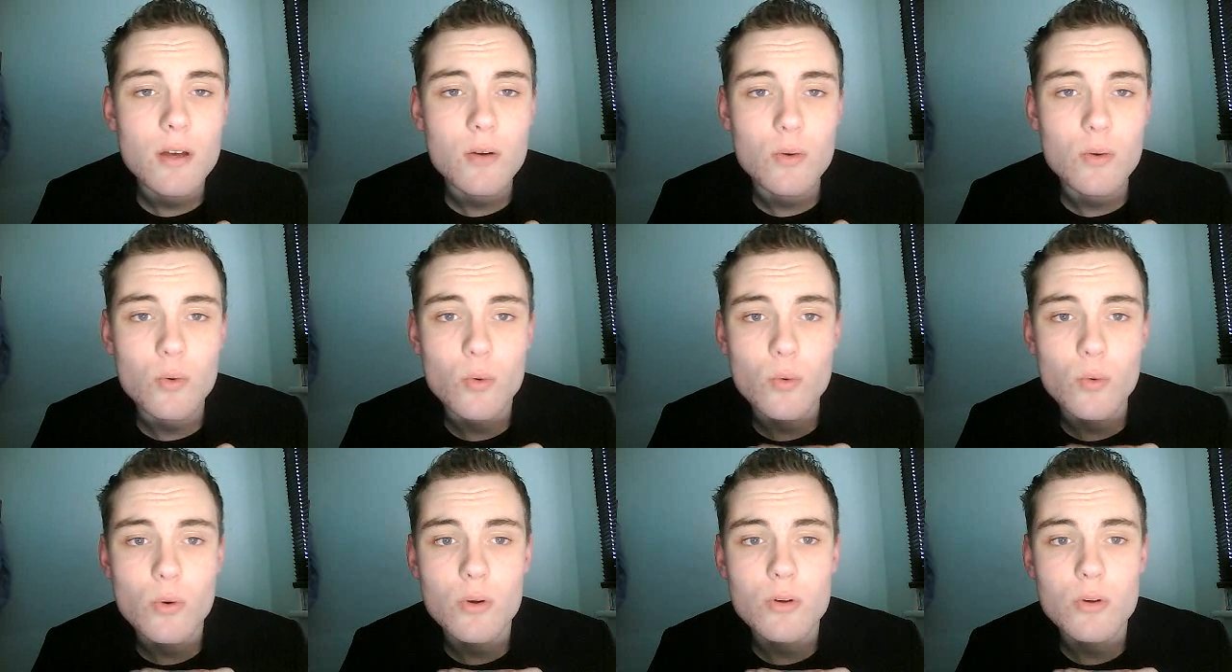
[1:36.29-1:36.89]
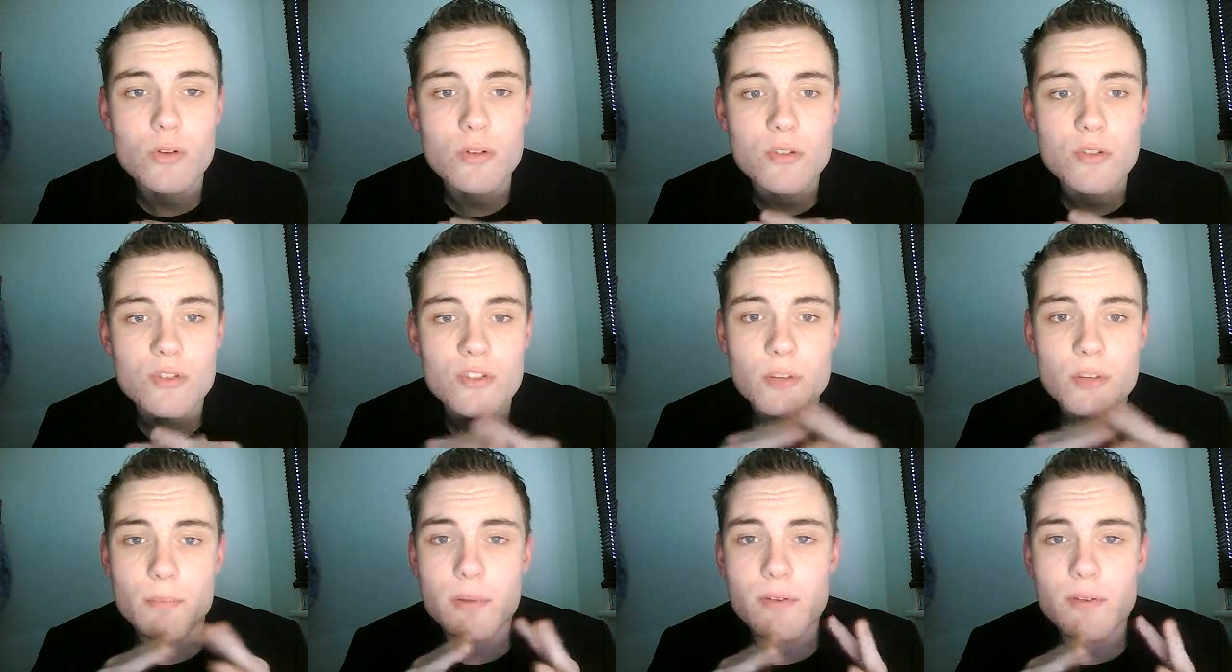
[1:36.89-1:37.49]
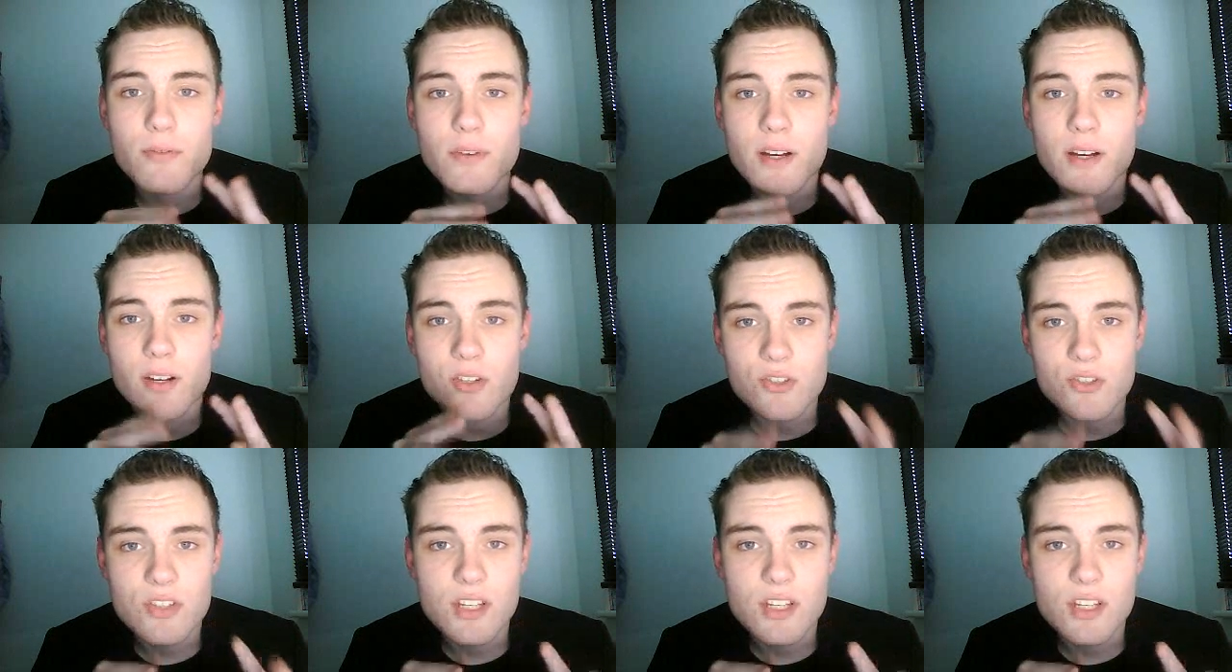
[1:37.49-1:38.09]
who simply fire
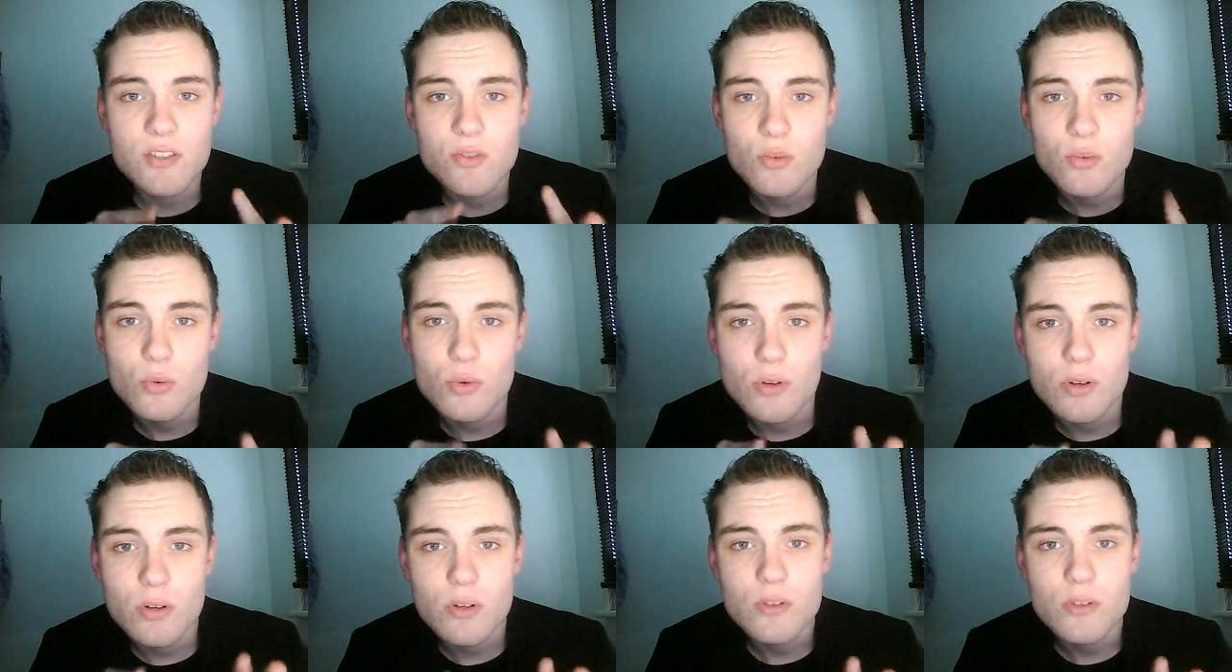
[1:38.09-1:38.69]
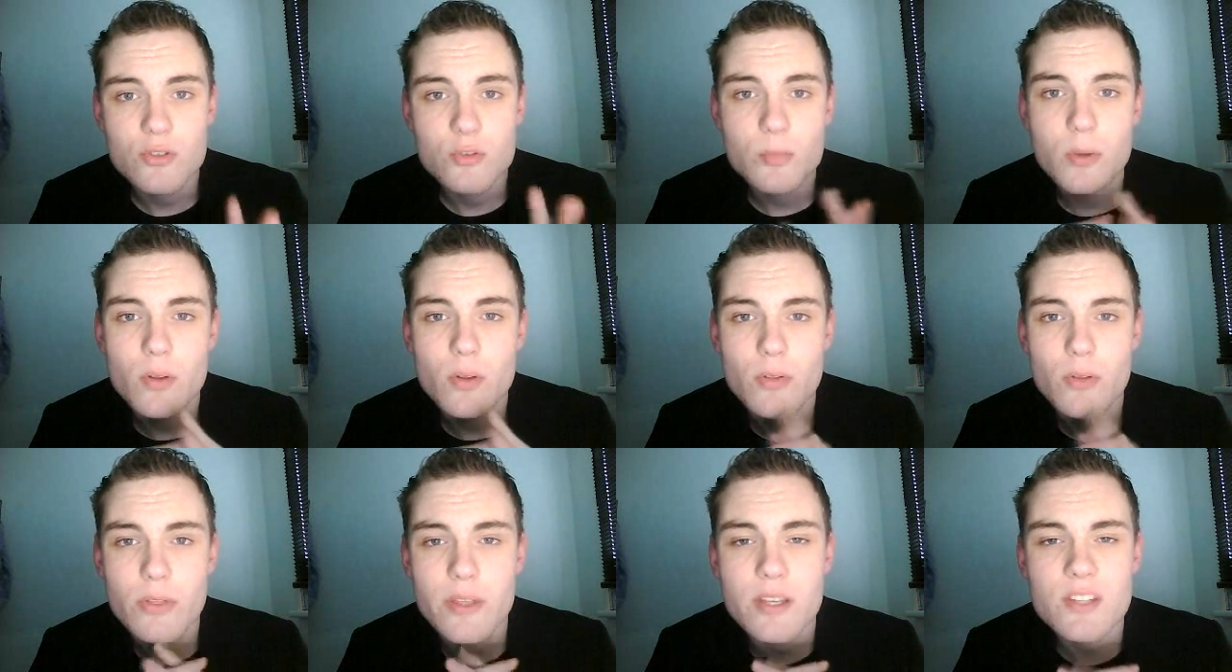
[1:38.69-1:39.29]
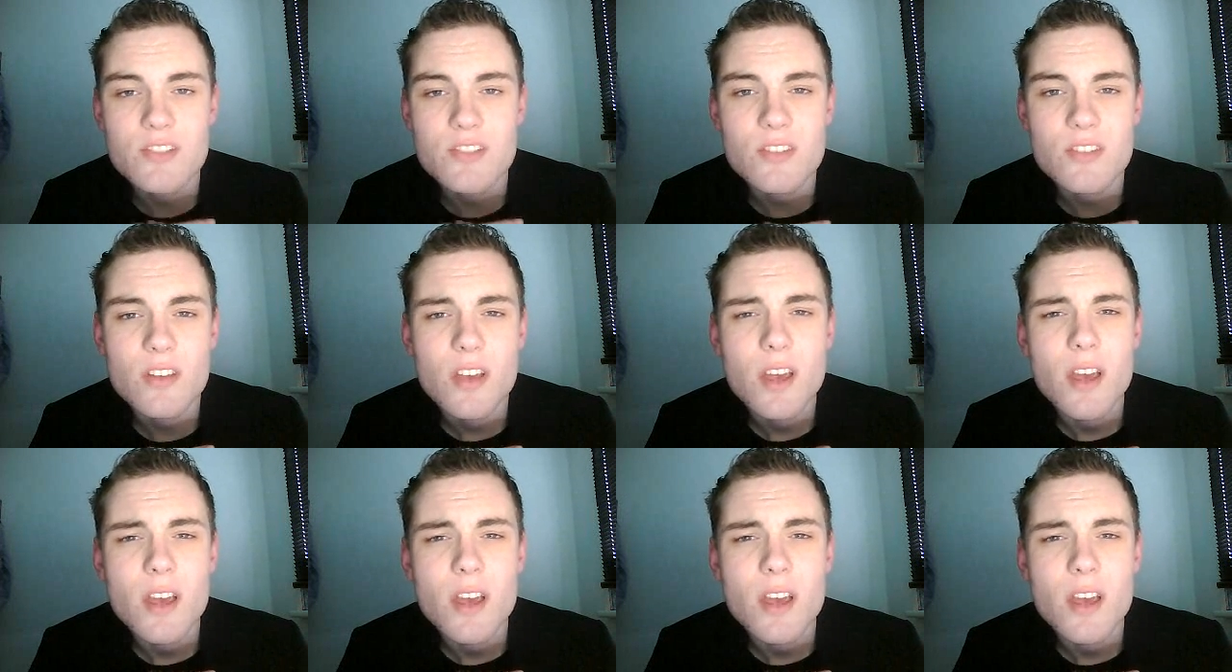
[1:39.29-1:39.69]
sticks or small things.